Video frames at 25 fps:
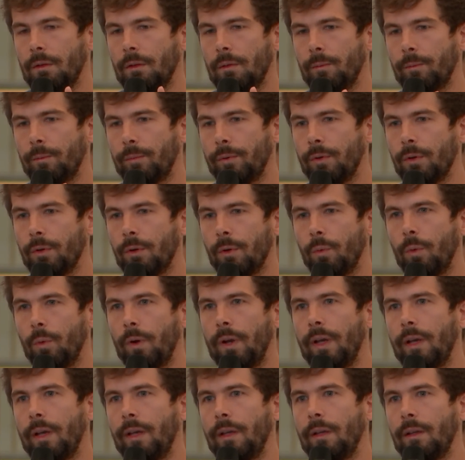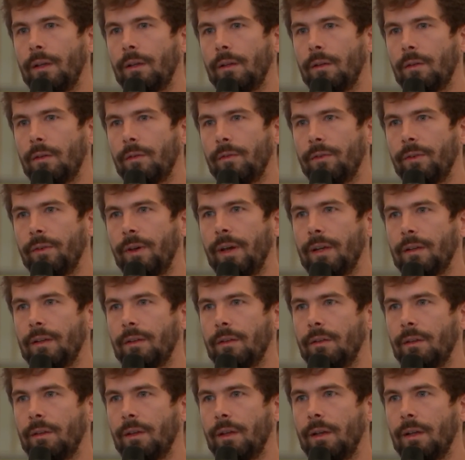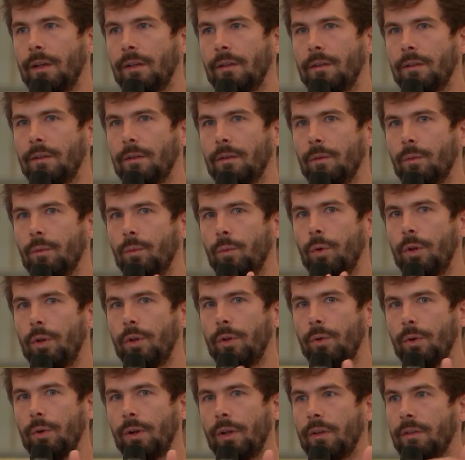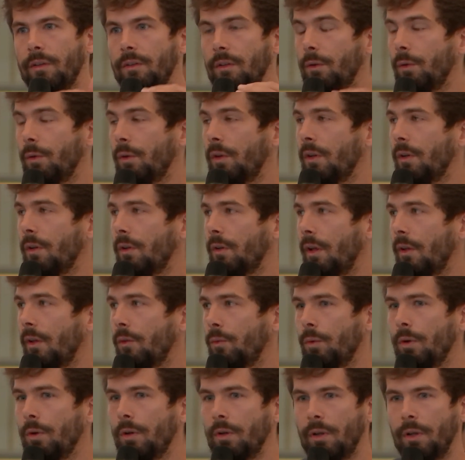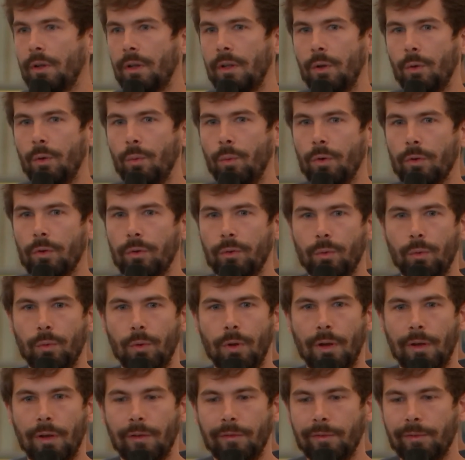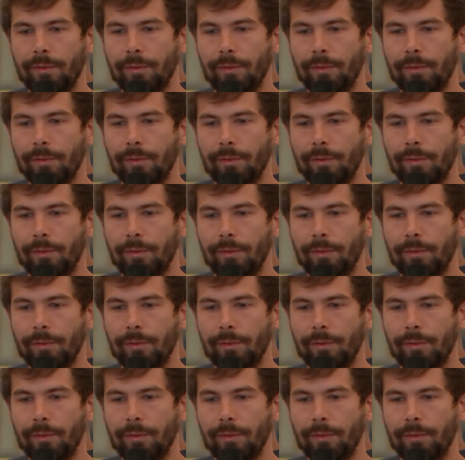put away the fact that when you're executing a network and you want to have